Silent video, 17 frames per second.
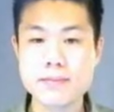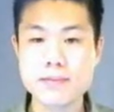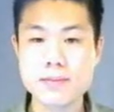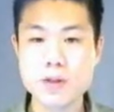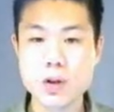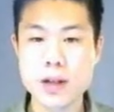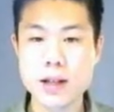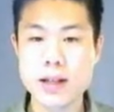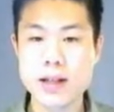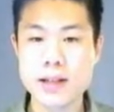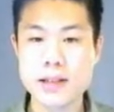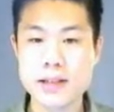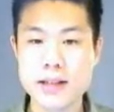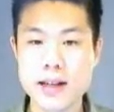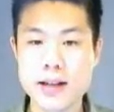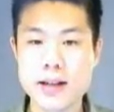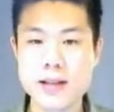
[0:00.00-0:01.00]
Oh, you can
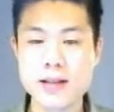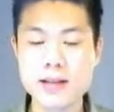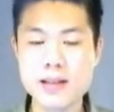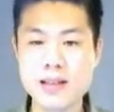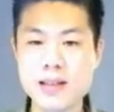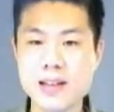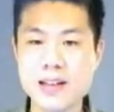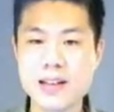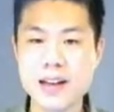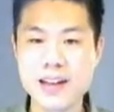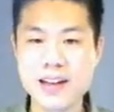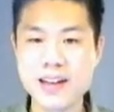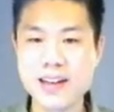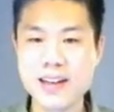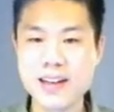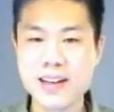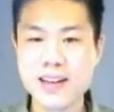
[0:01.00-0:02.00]
see that. Okay,
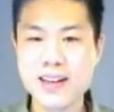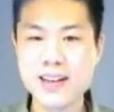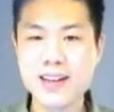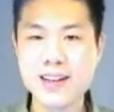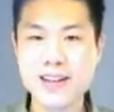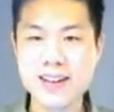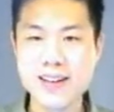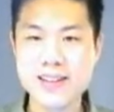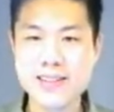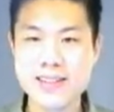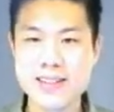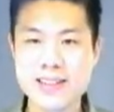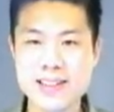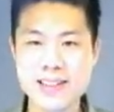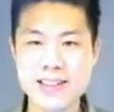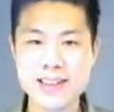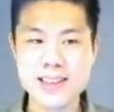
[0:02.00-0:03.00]
there you
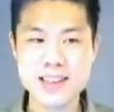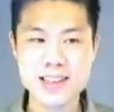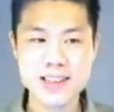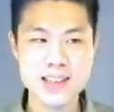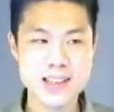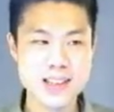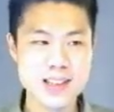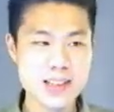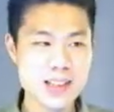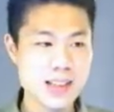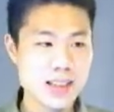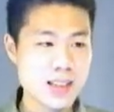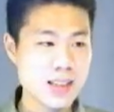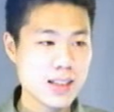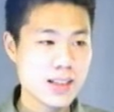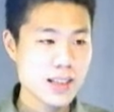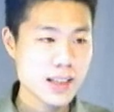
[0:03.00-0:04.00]

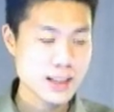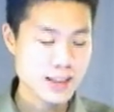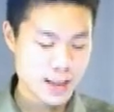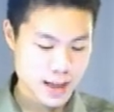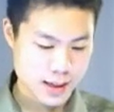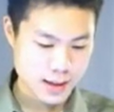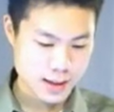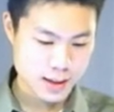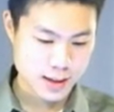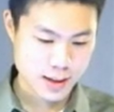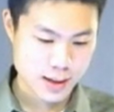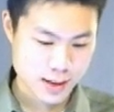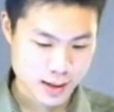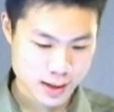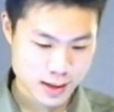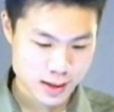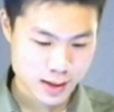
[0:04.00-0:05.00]
go. Okay, so
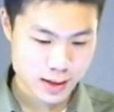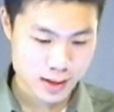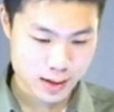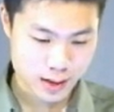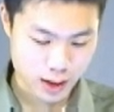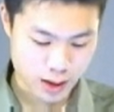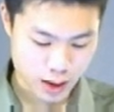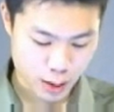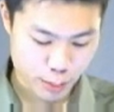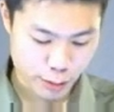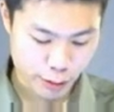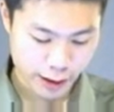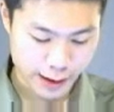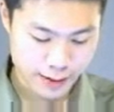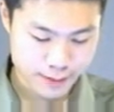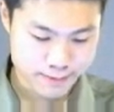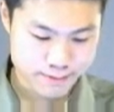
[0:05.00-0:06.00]
that's the
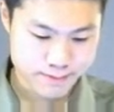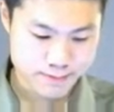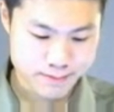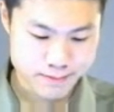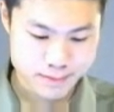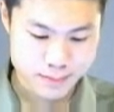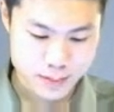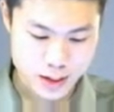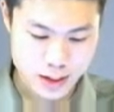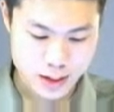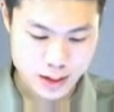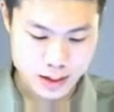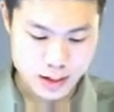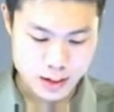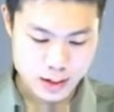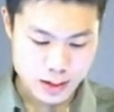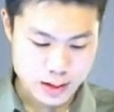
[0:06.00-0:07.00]
summary.
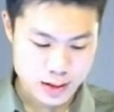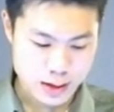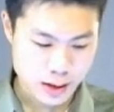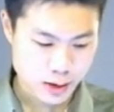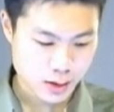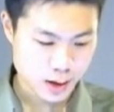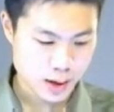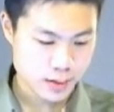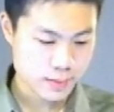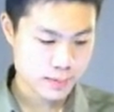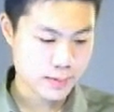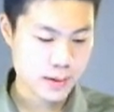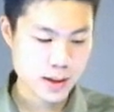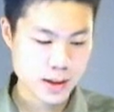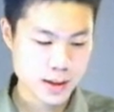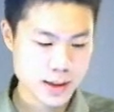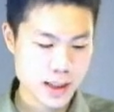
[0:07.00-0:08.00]
So
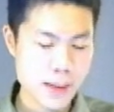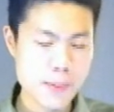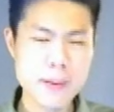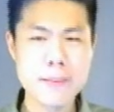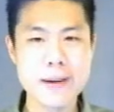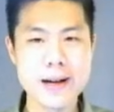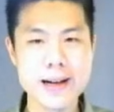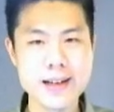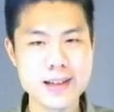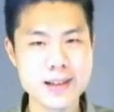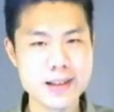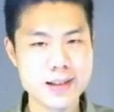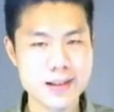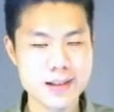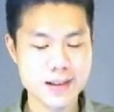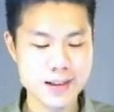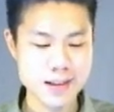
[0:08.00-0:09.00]
just keep in
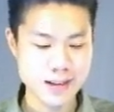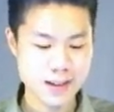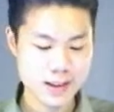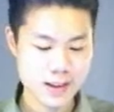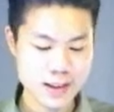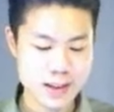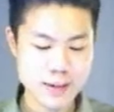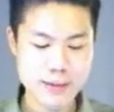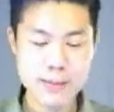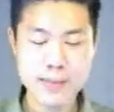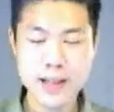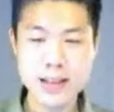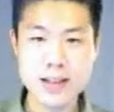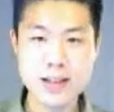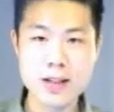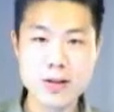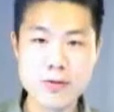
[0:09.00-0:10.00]

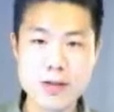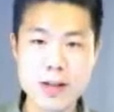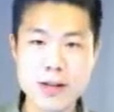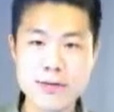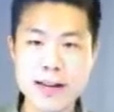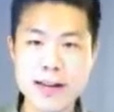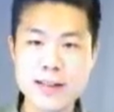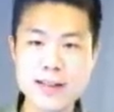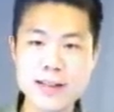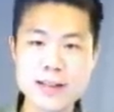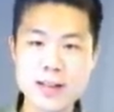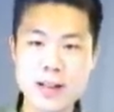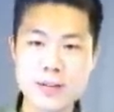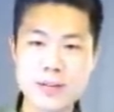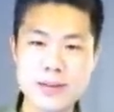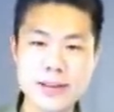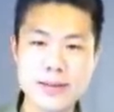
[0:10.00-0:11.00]
mind to rearrange these
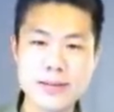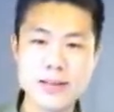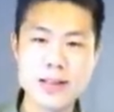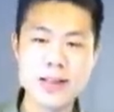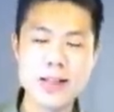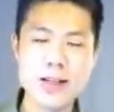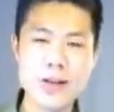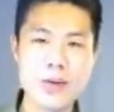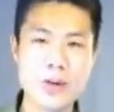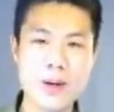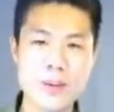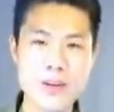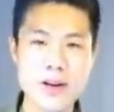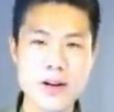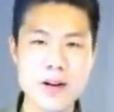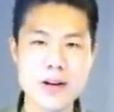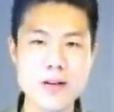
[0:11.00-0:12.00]
terms if
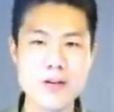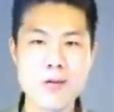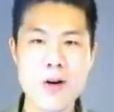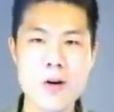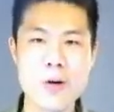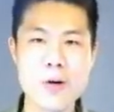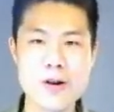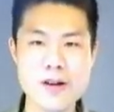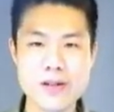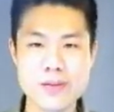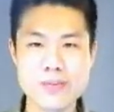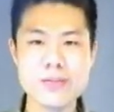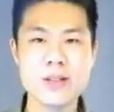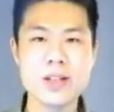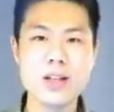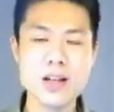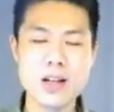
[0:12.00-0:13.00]
they're in the wrong order.
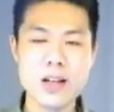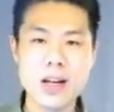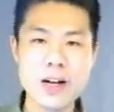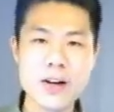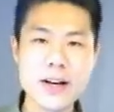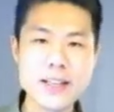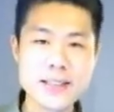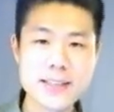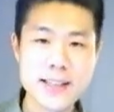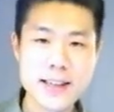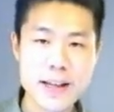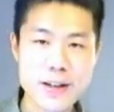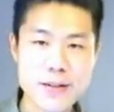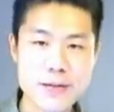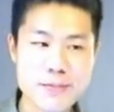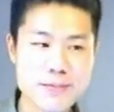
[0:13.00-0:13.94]
Right, see you later.